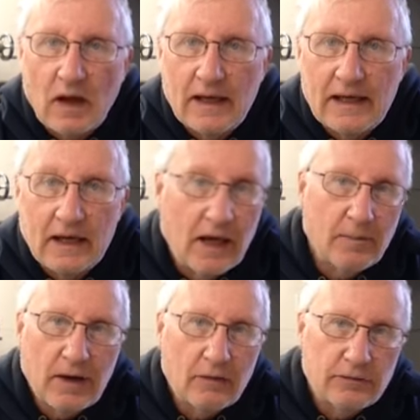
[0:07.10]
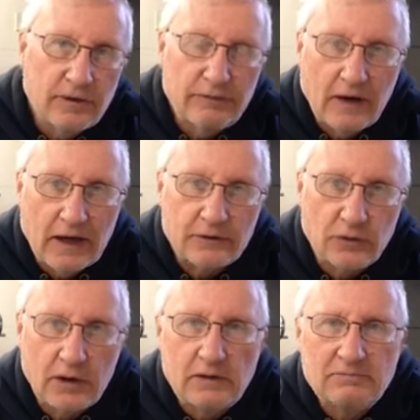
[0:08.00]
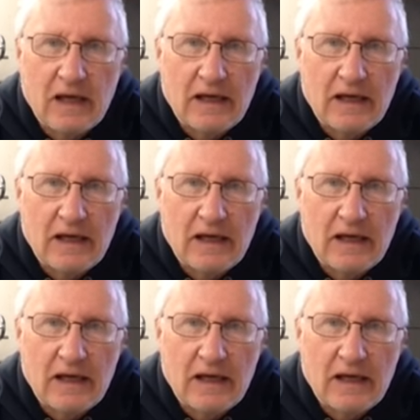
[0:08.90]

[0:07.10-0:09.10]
and I'm out in the factory.